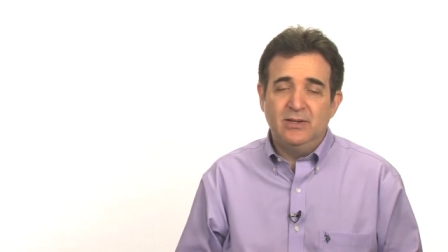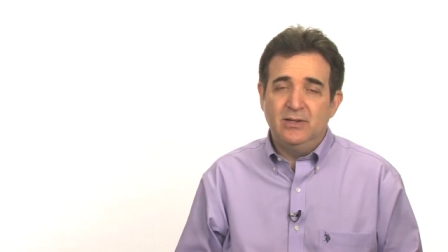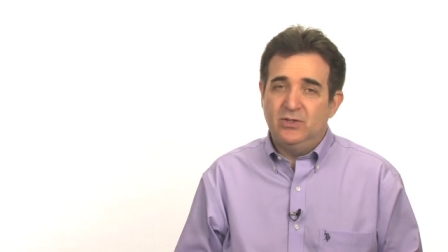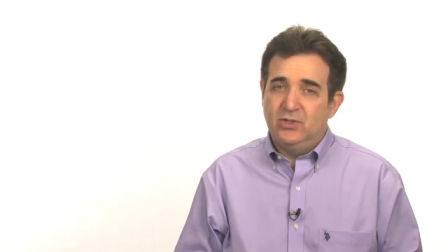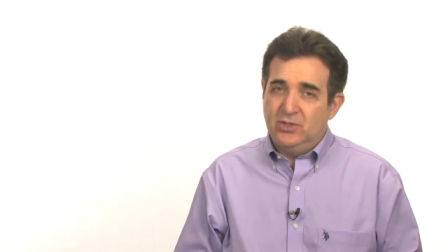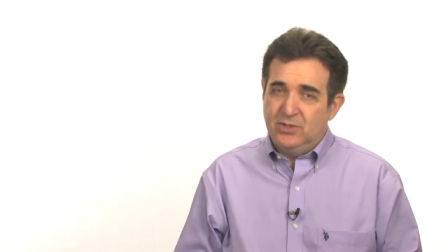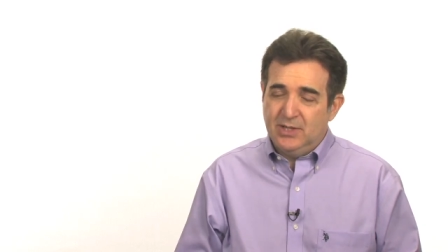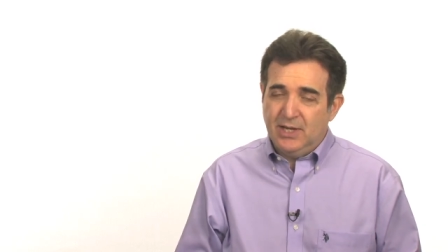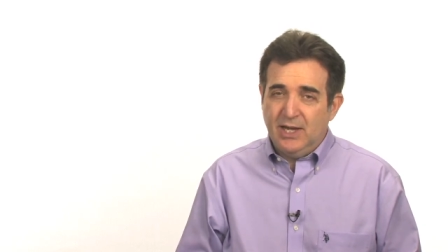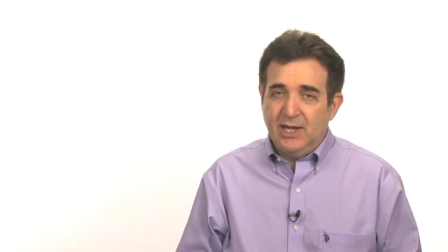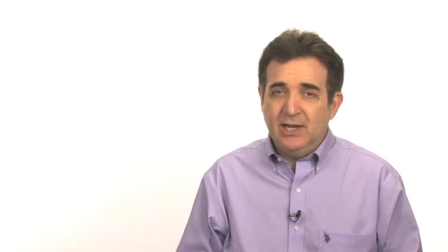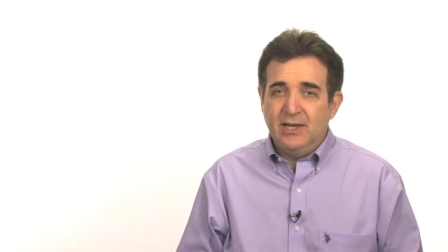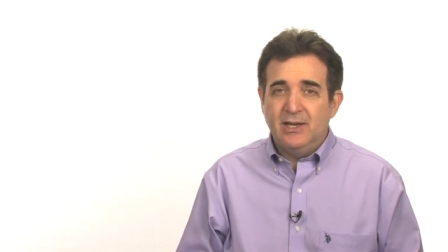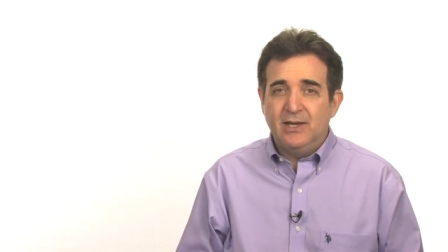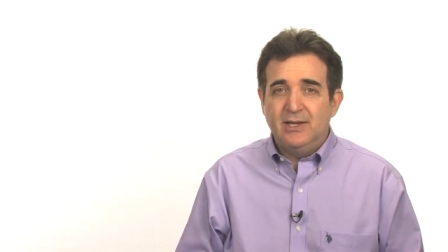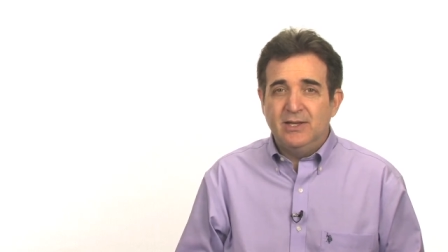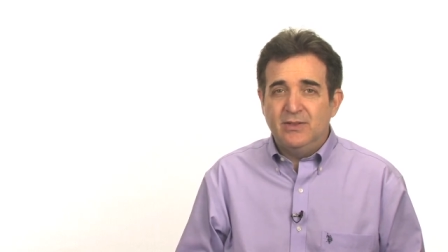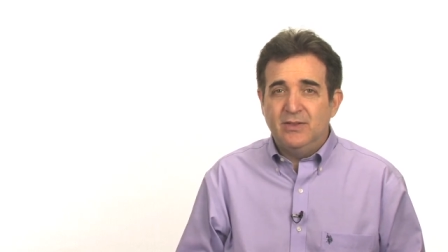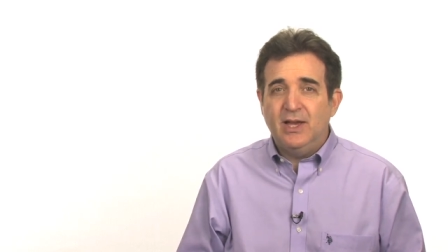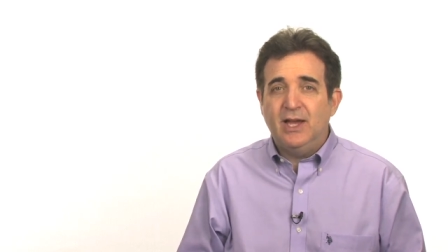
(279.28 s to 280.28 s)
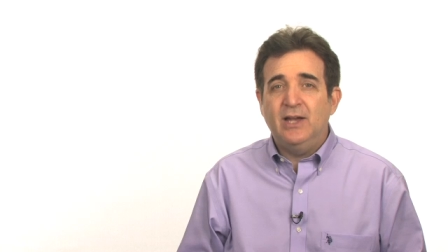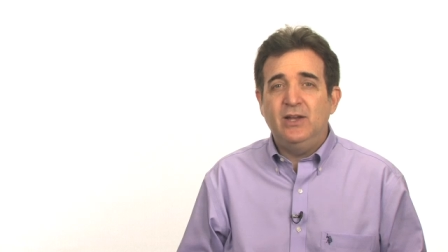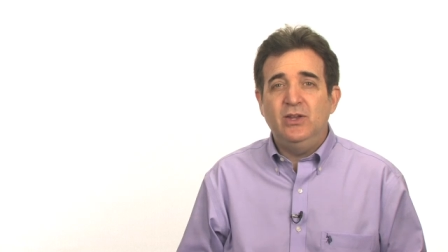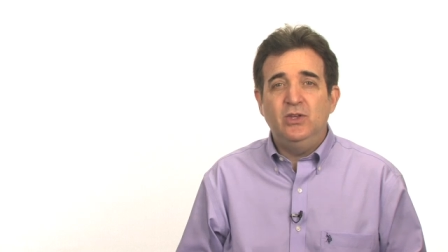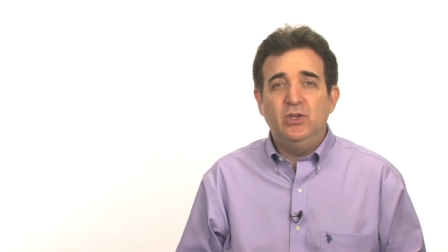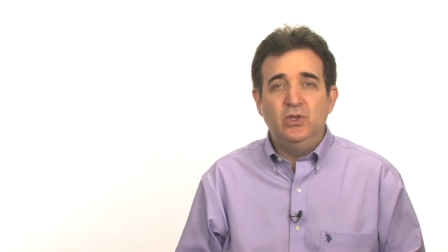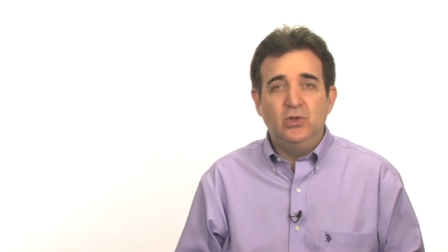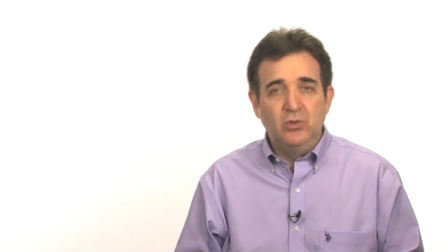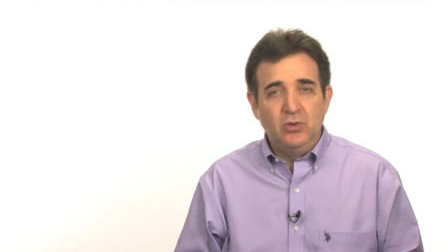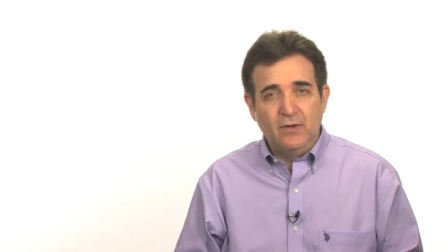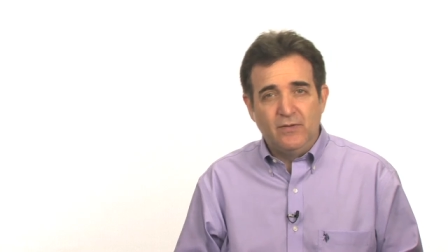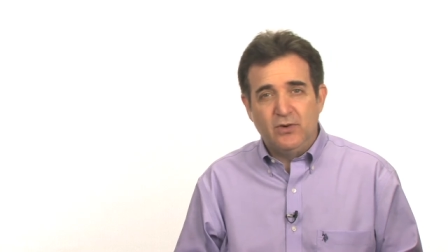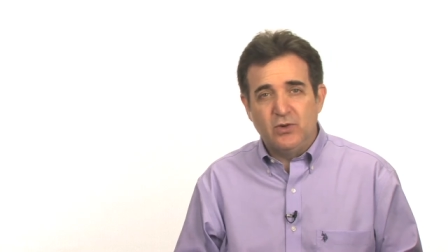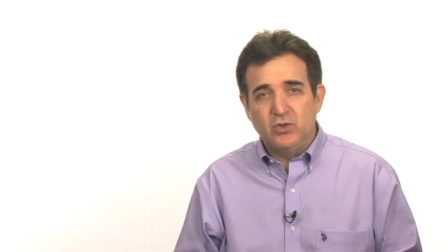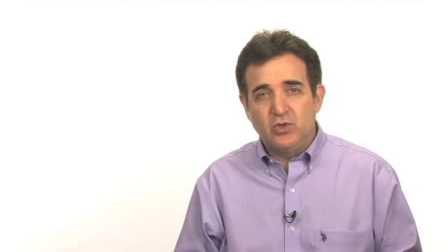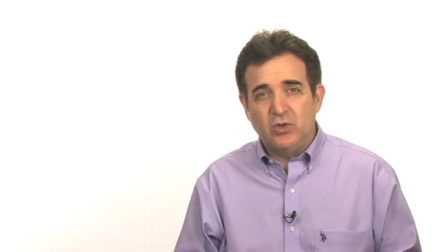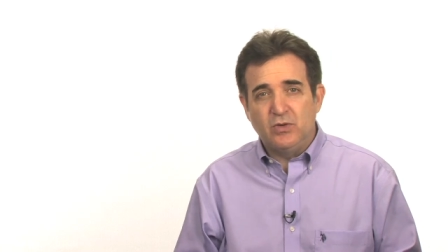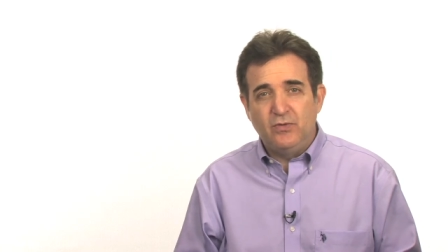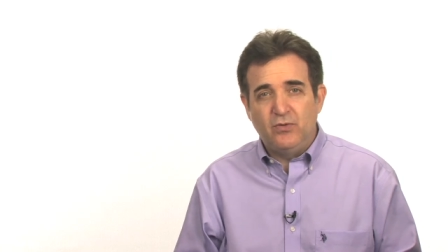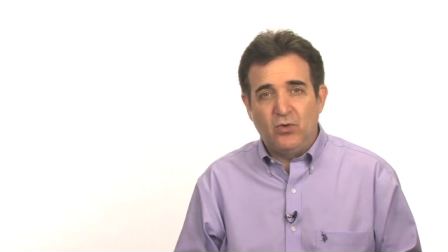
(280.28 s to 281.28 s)
Today, that
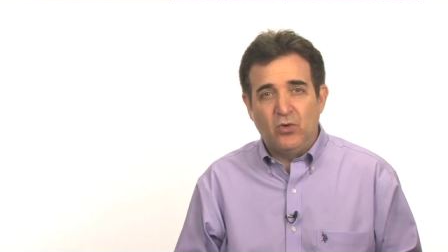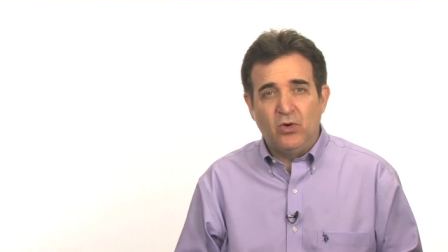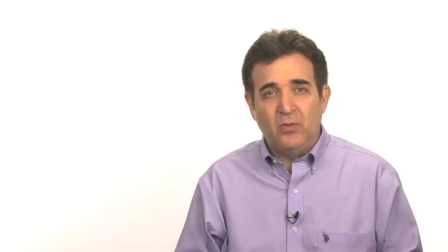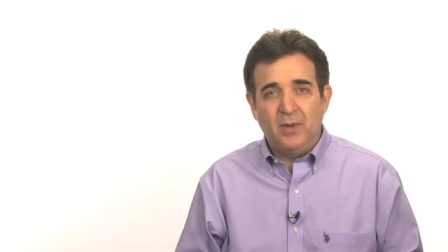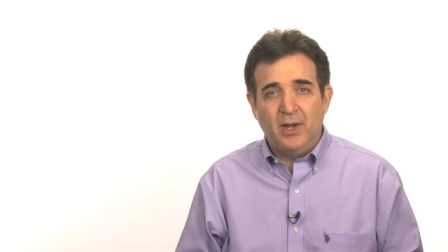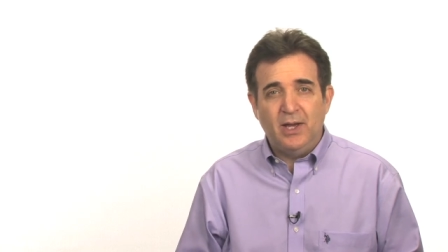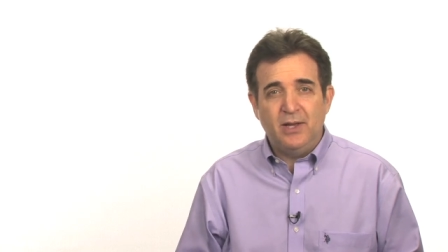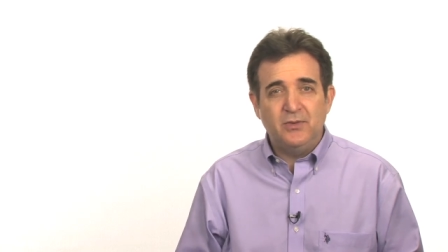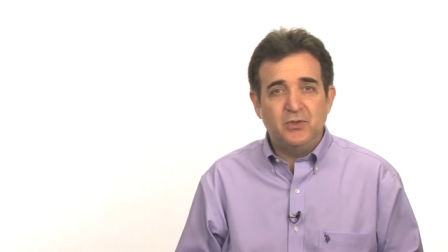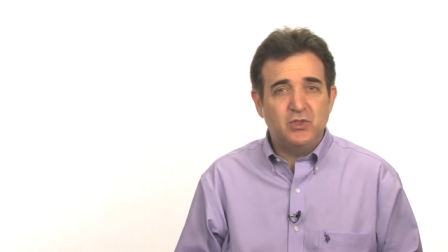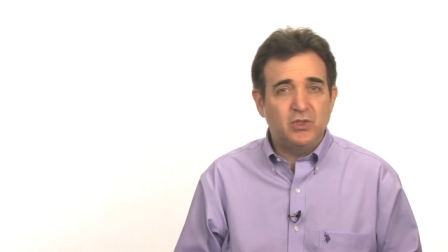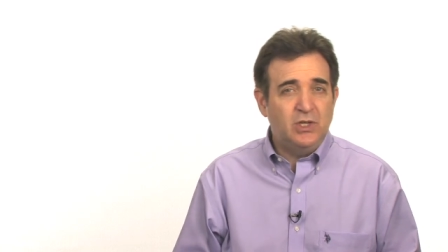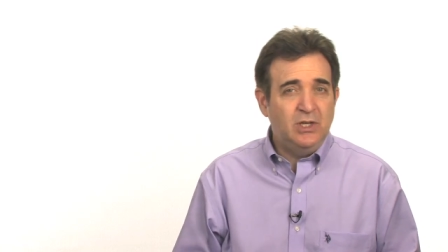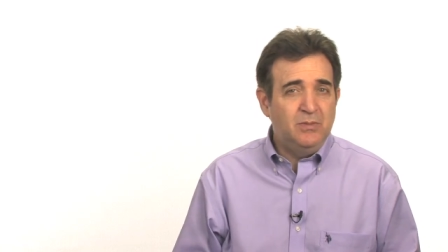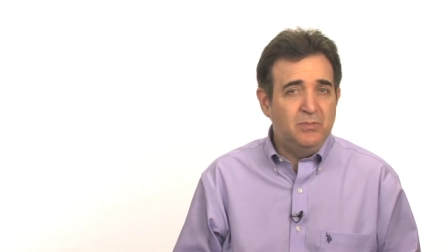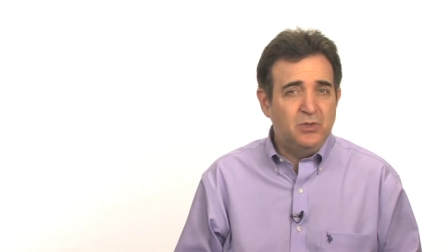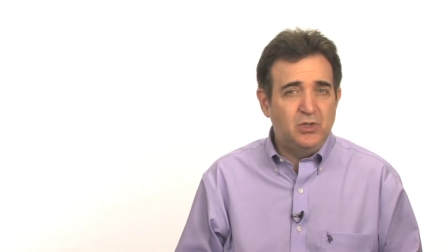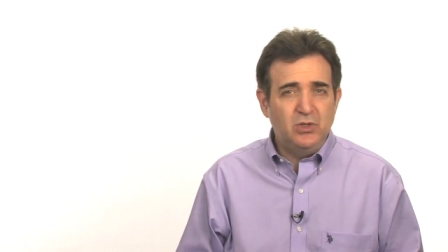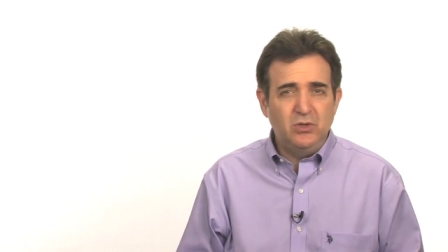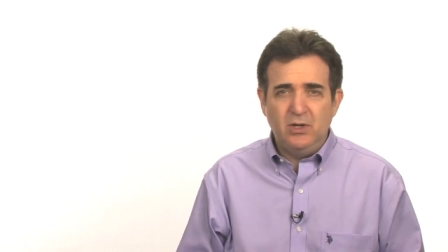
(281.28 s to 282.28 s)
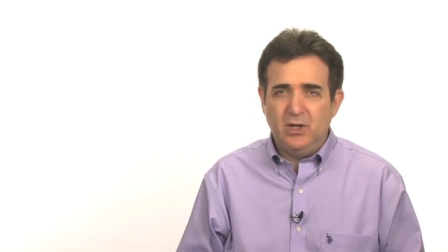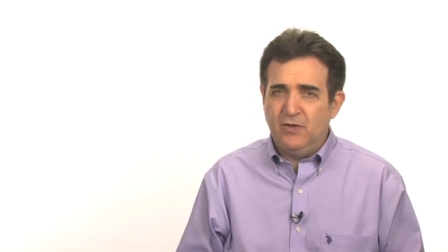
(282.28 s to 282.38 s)
universal format seems to